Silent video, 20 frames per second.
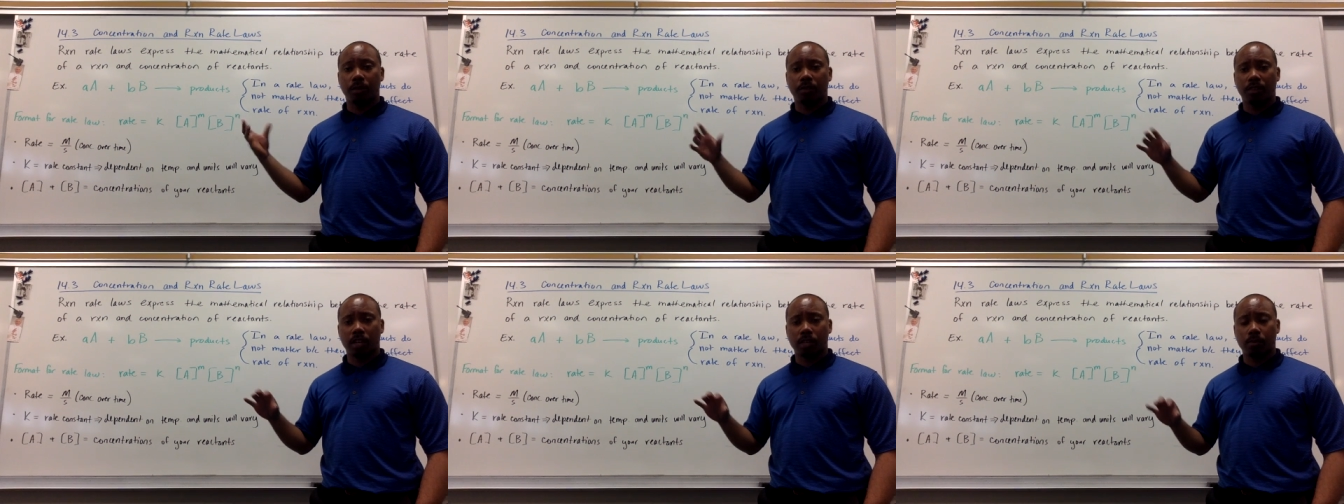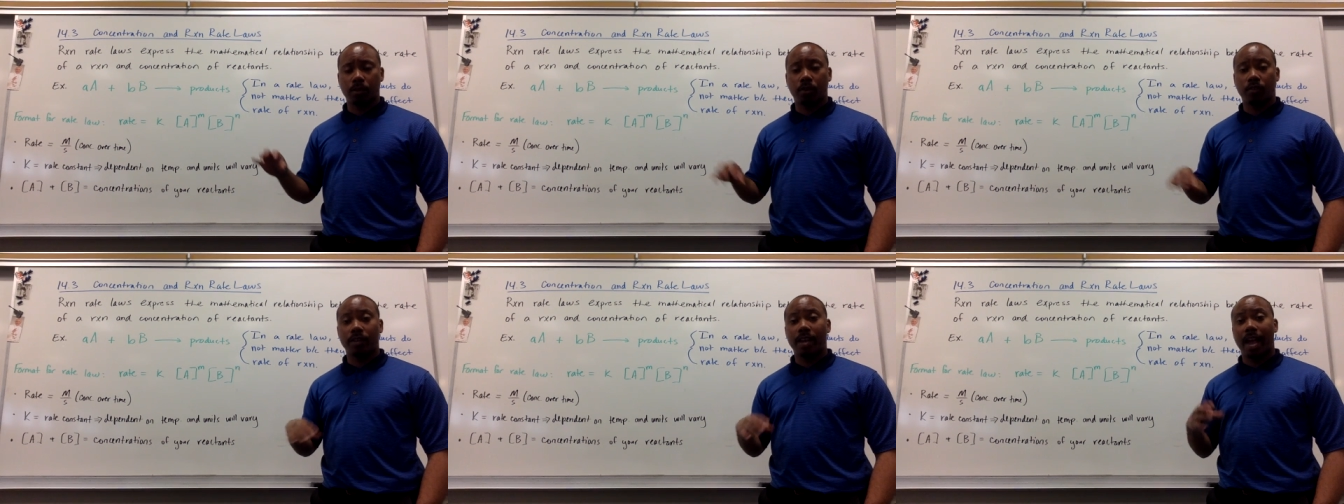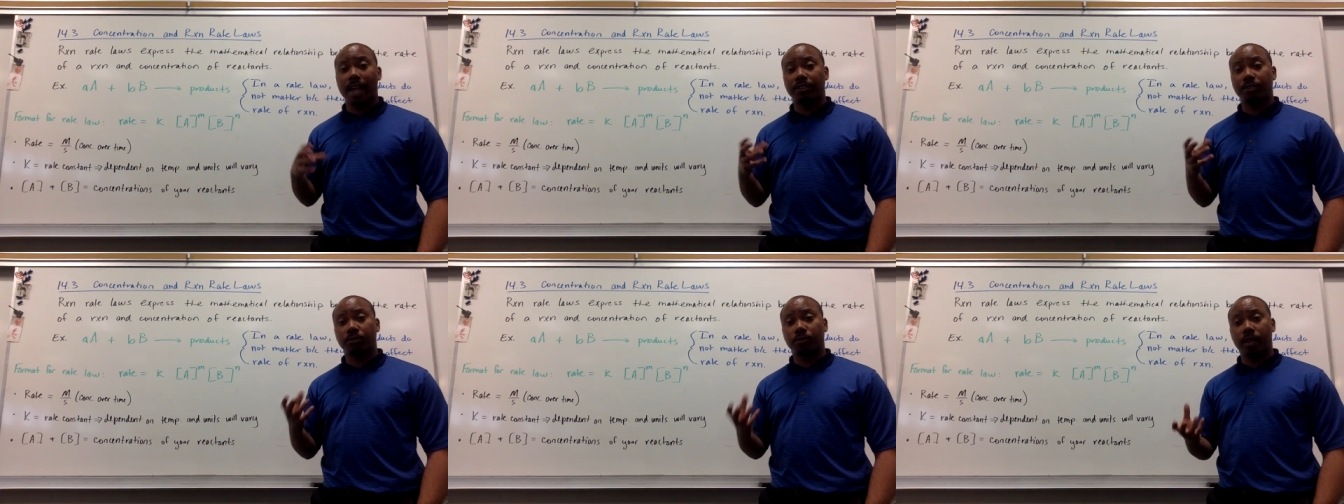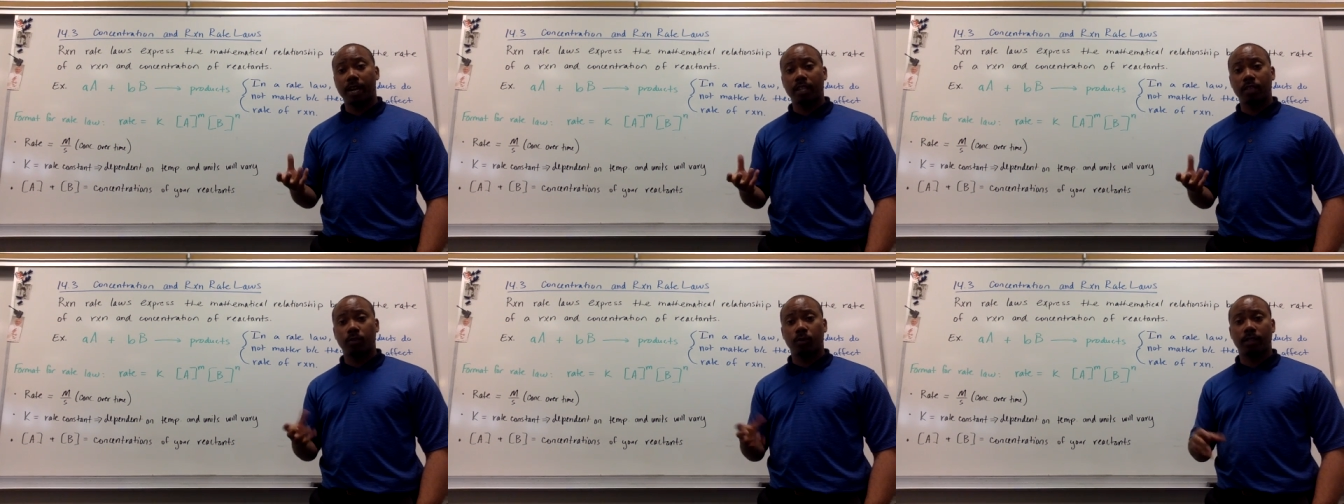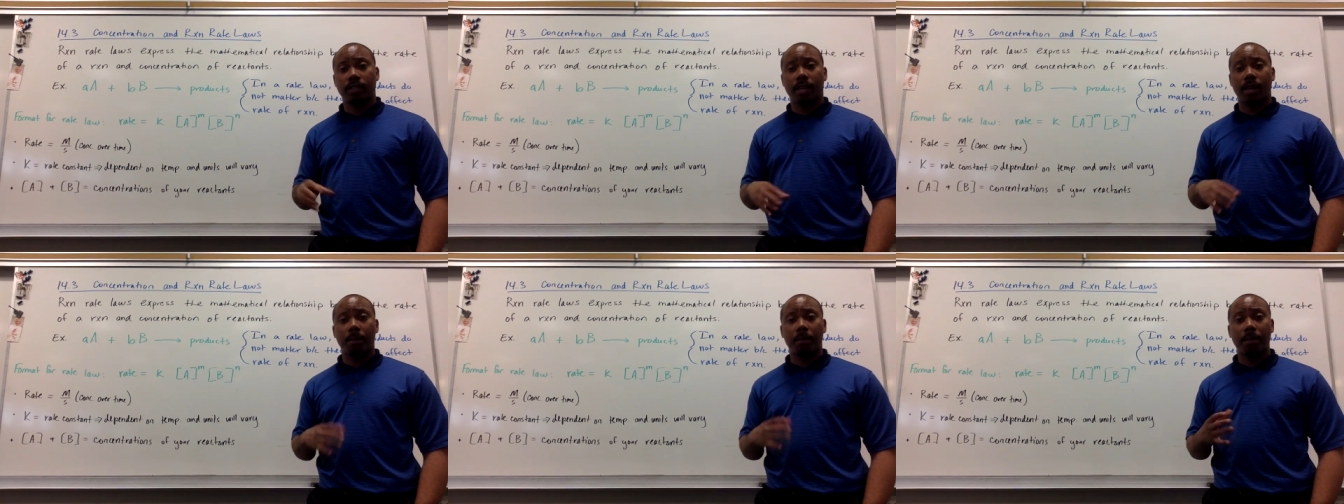We've talked about reaction rates,
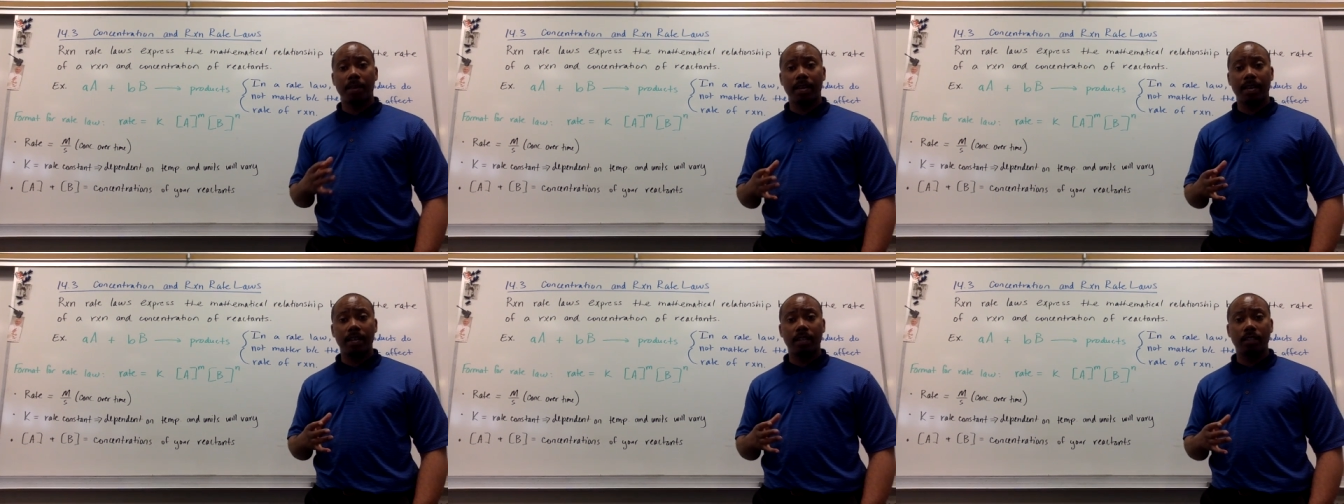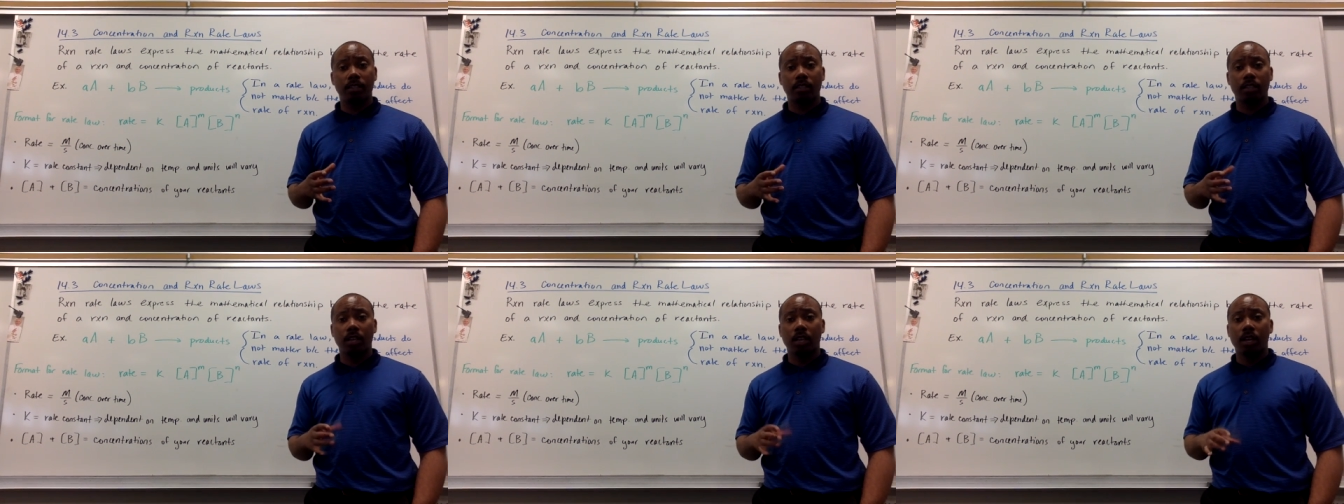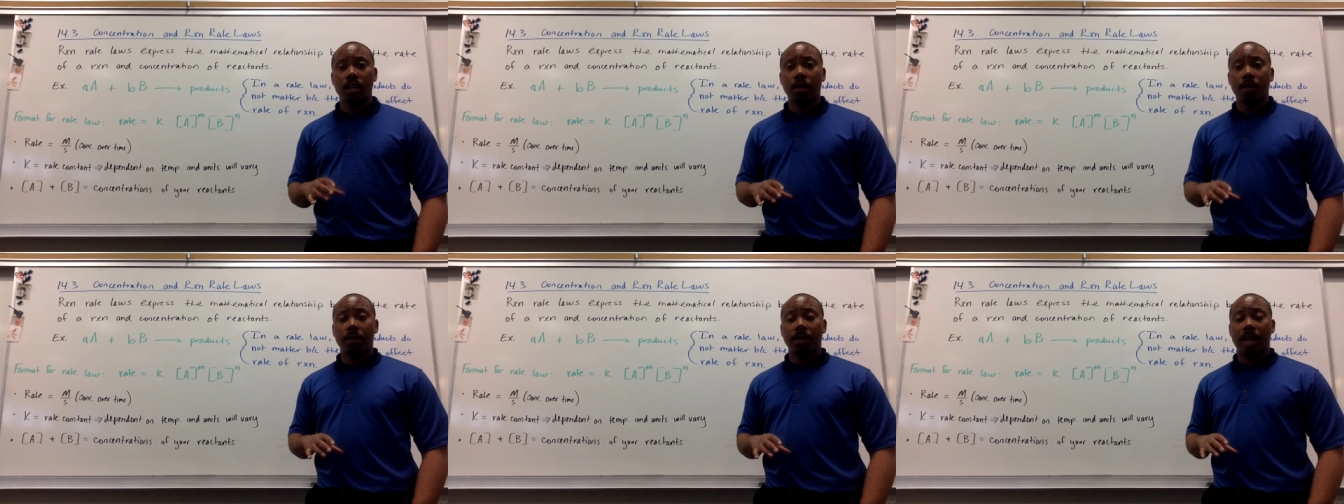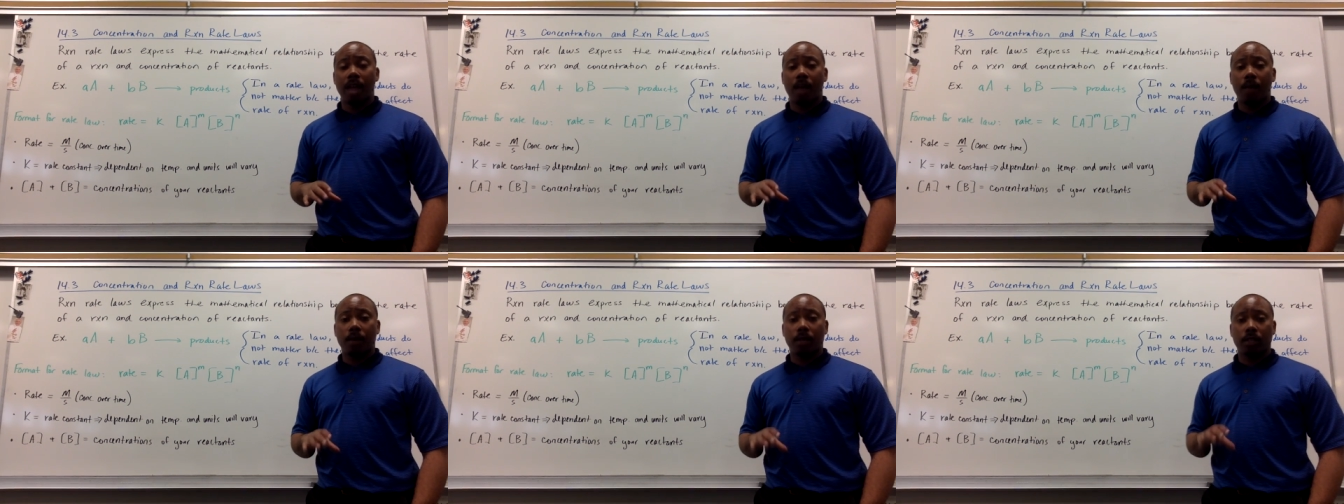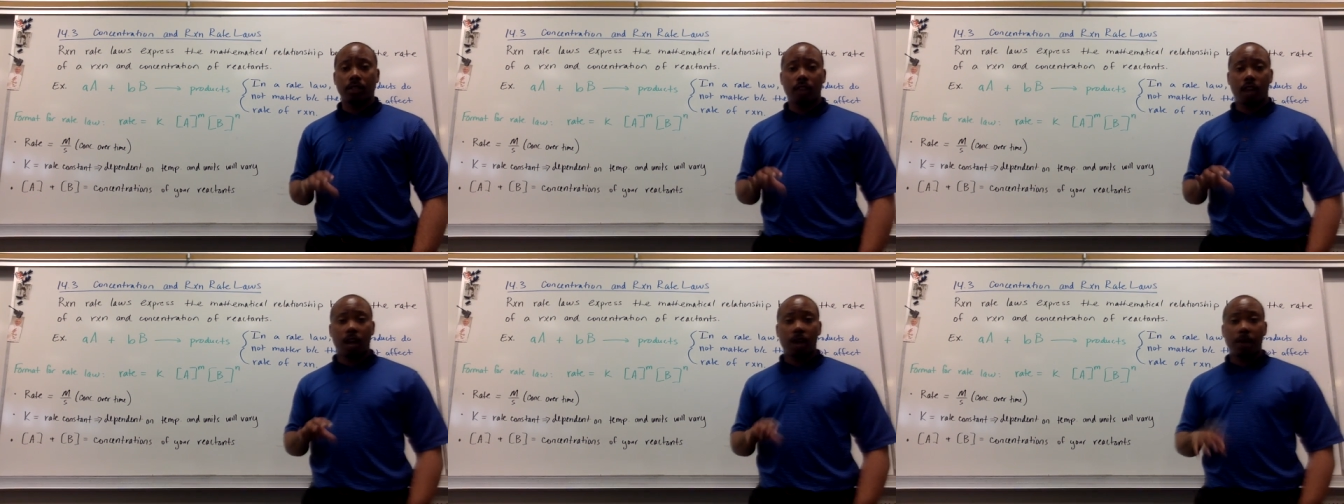what that means, but now we're going
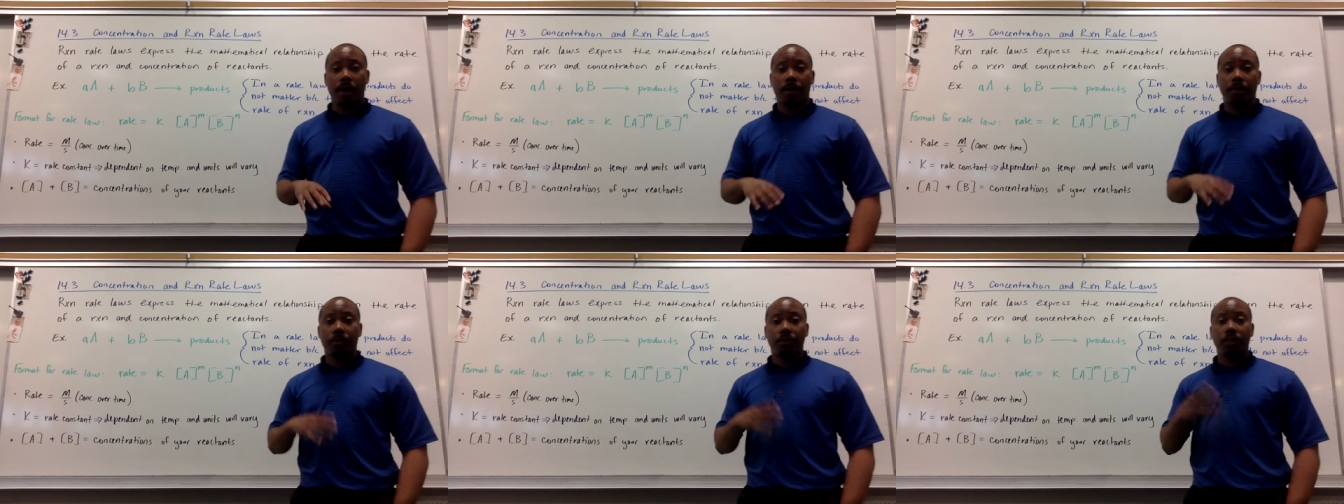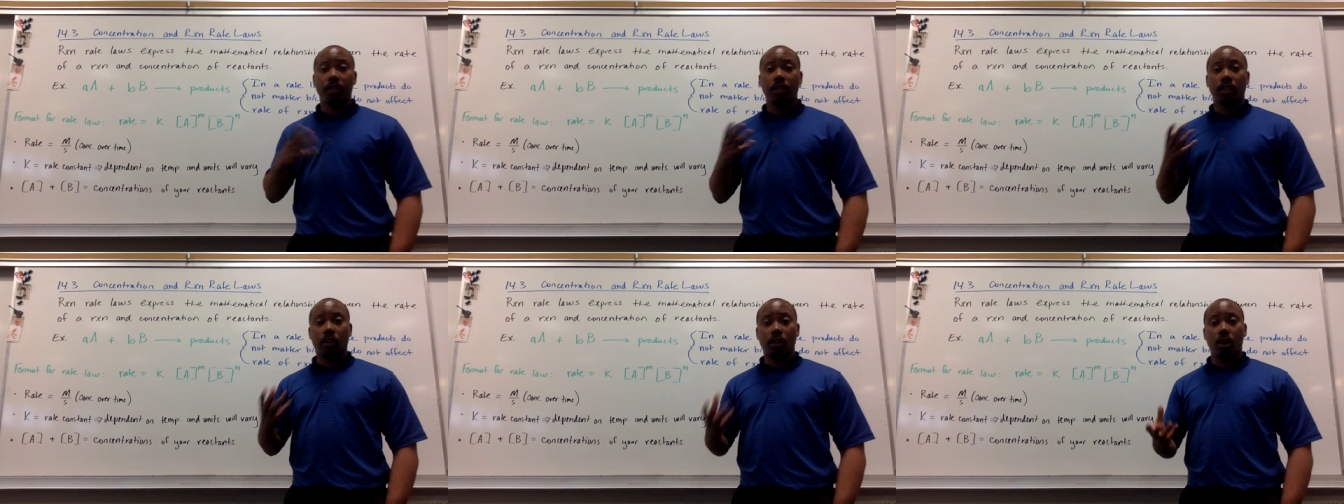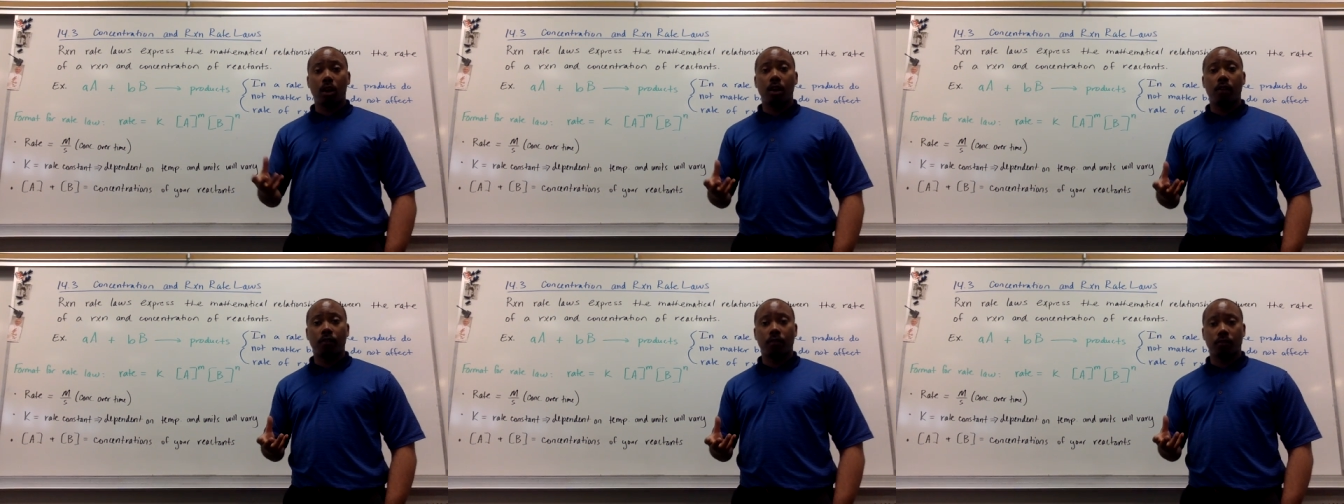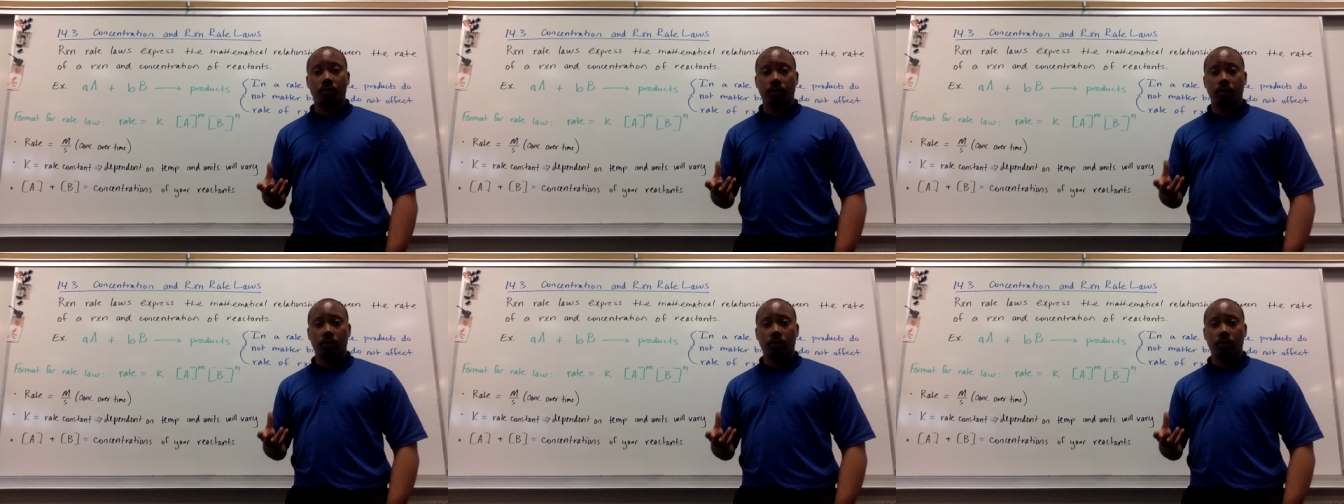to talk about the law of